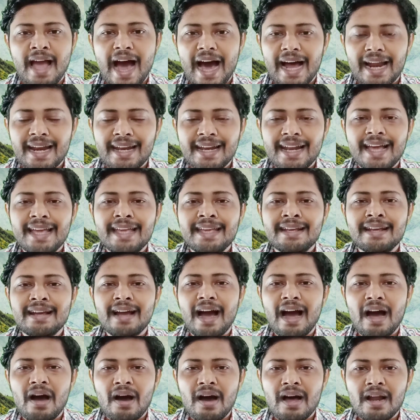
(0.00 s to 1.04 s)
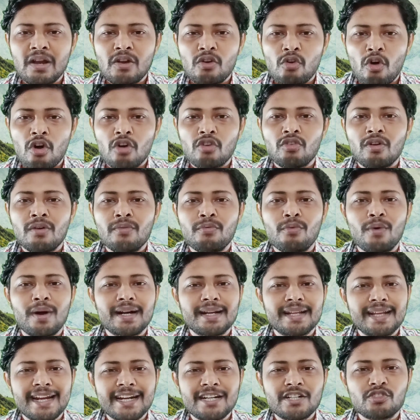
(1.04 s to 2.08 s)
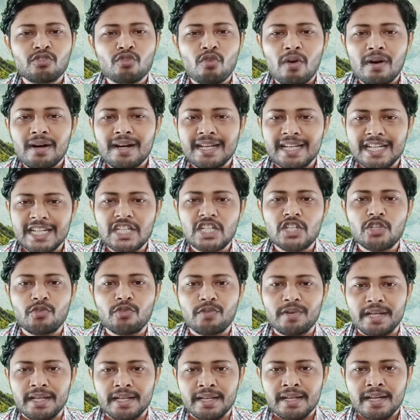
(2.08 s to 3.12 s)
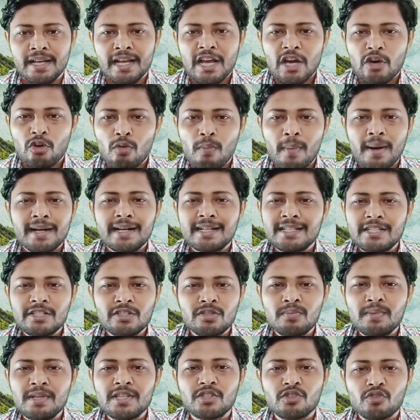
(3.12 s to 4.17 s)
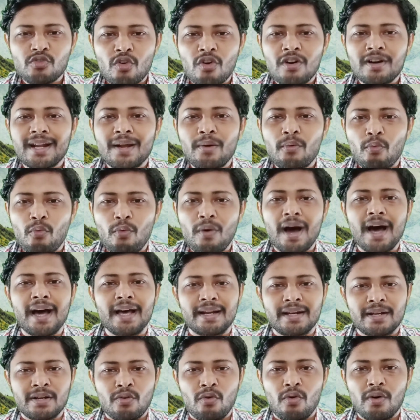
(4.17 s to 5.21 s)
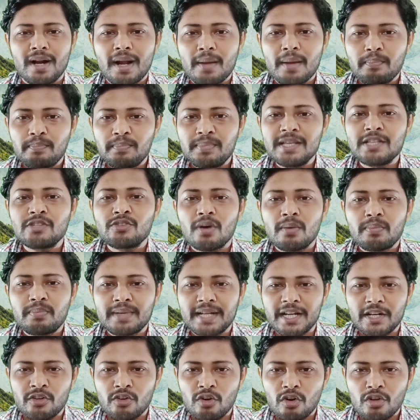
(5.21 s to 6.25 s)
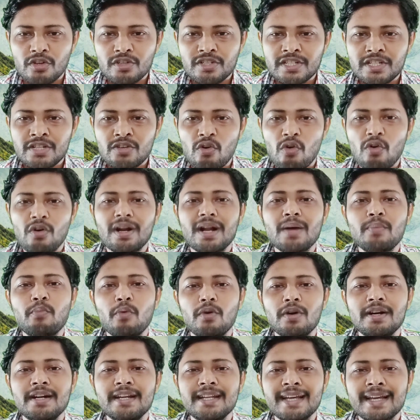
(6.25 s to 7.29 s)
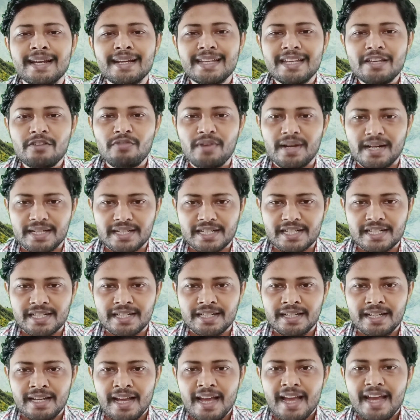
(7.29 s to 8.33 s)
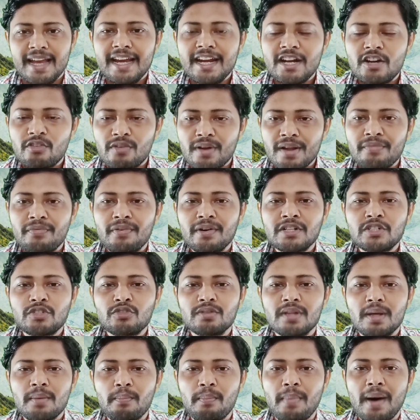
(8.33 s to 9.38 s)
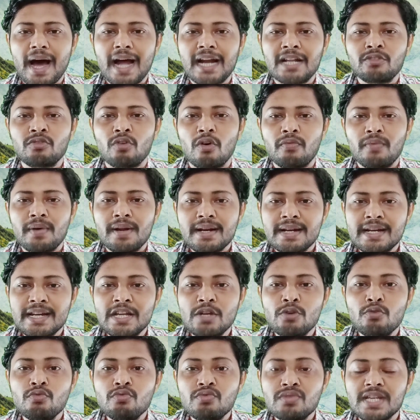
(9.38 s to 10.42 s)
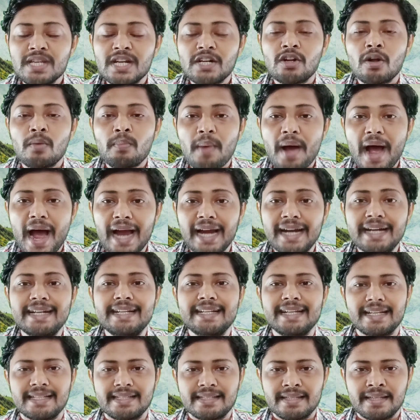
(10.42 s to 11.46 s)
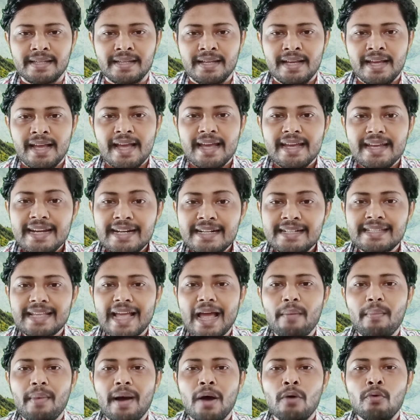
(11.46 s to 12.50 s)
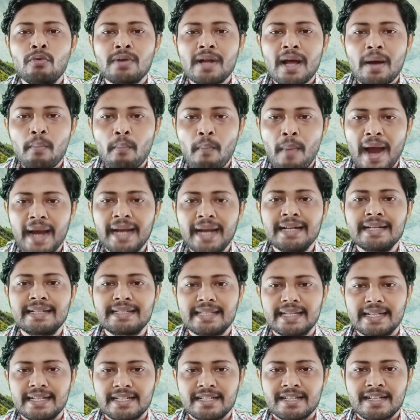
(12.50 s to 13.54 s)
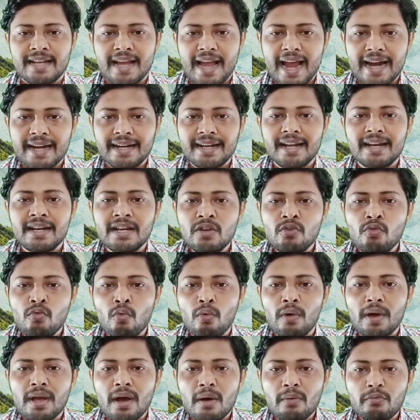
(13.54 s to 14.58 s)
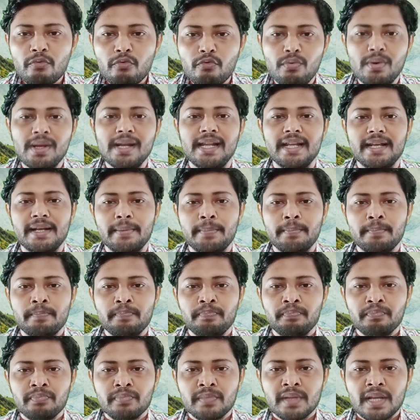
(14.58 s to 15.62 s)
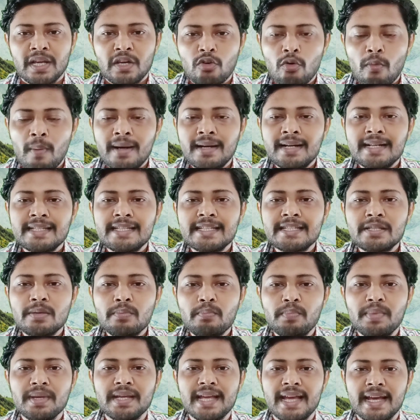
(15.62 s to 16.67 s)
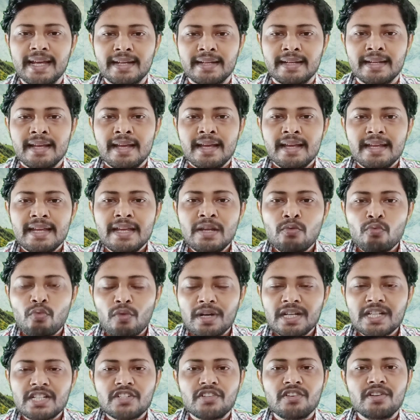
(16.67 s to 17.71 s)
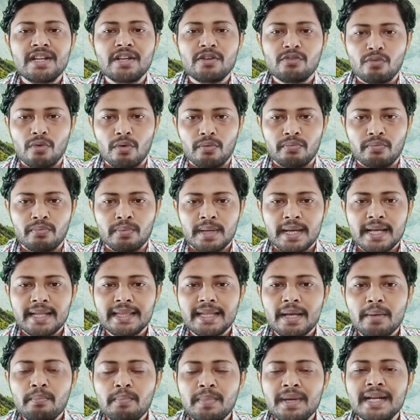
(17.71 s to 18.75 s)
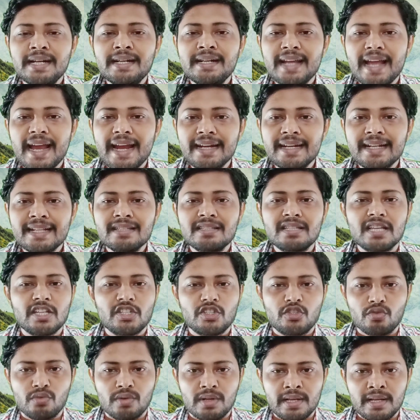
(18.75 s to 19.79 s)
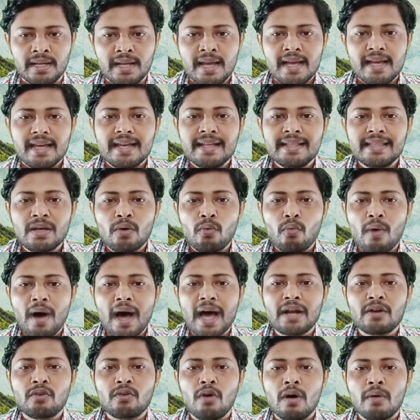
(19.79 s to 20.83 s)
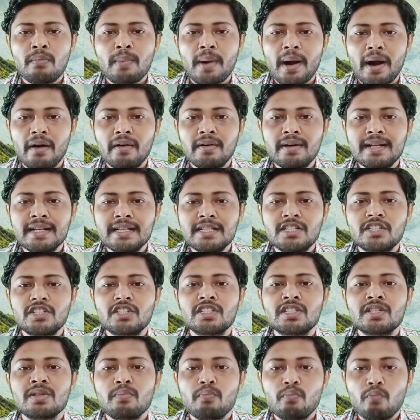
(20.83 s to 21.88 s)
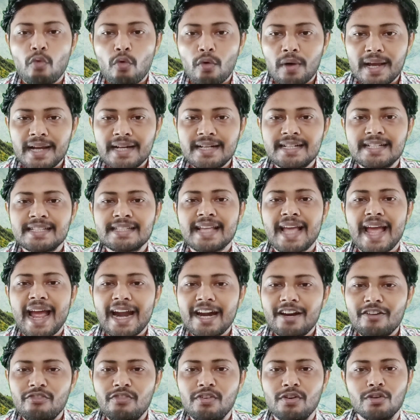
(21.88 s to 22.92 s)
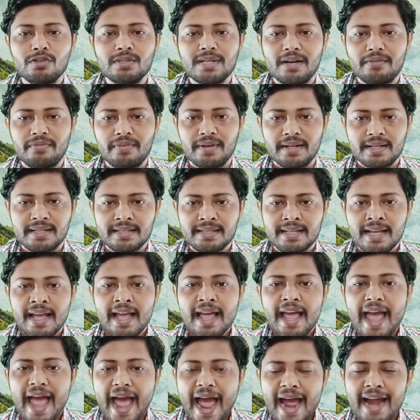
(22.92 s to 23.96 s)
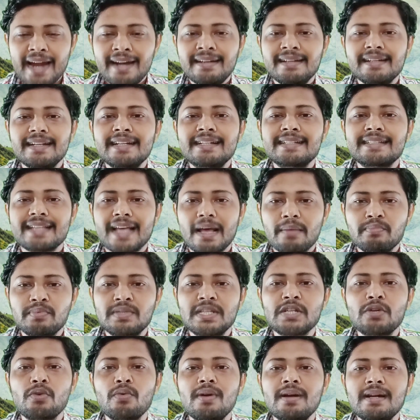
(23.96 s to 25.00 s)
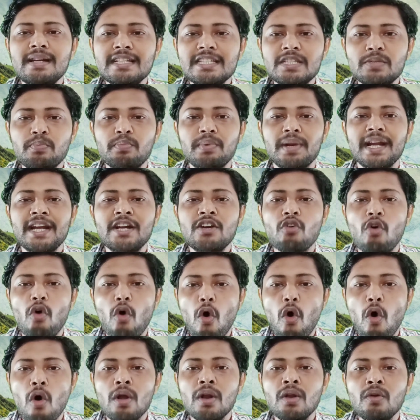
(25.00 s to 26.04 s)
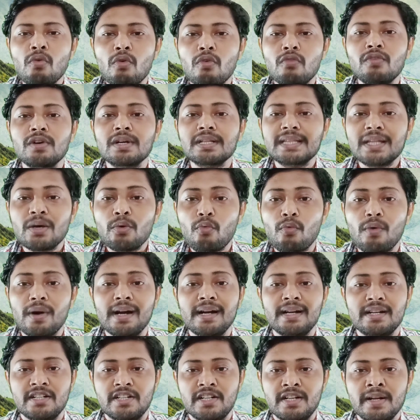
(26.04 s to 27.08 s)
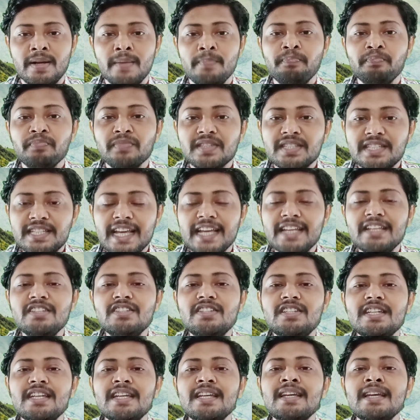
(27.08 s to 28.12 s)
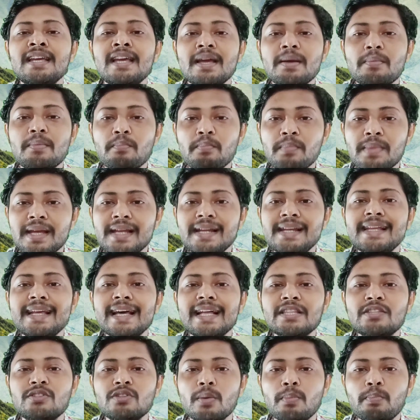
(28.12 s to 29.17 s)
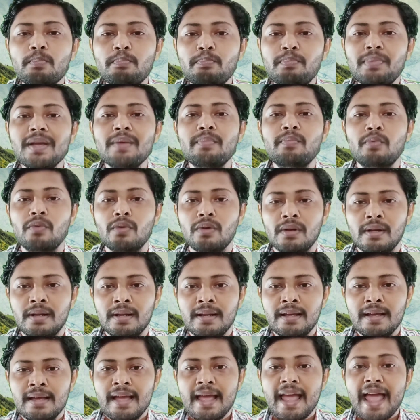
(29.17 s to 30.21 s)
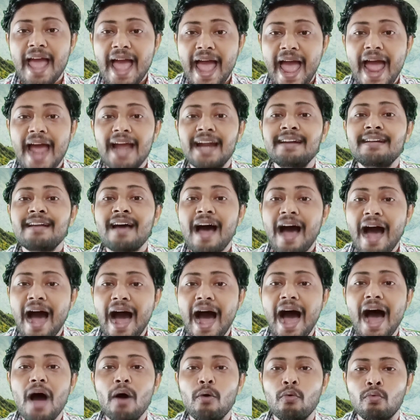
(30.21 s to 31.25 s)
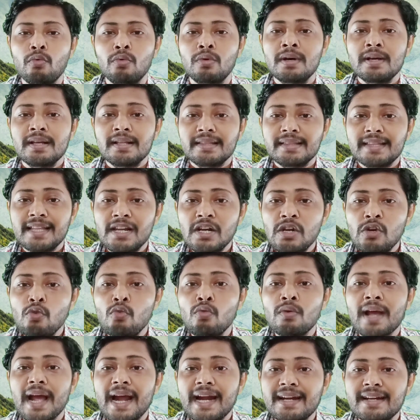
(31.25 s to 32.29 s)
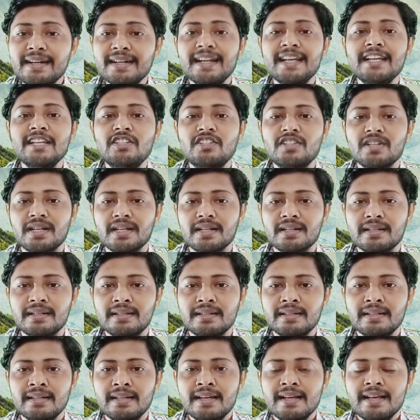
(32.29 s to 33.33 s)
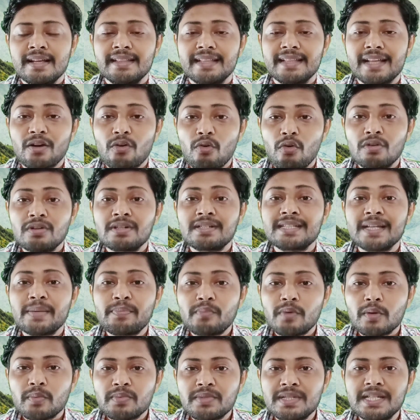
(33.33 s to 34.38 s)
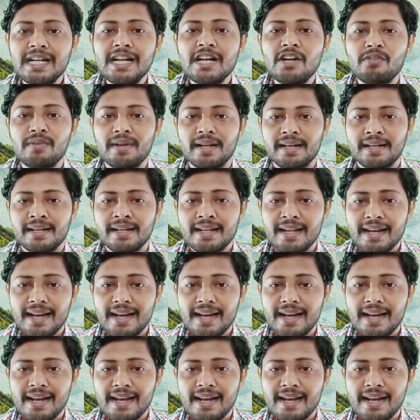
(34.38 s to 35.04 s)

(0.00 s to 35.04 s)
Unlike a lot of what gets called history, Romanticism is not a war or a piece of technology or a political event. It refers to the birth of a new set of ideas. It's about a mindset and a new way of feeling. Romanticism began in Western Europe in the mid 18th century in the work of artists, poets, and philosophers, and it subsequently spread all over the world, changing millions of people and how they look at nature, the concept of children,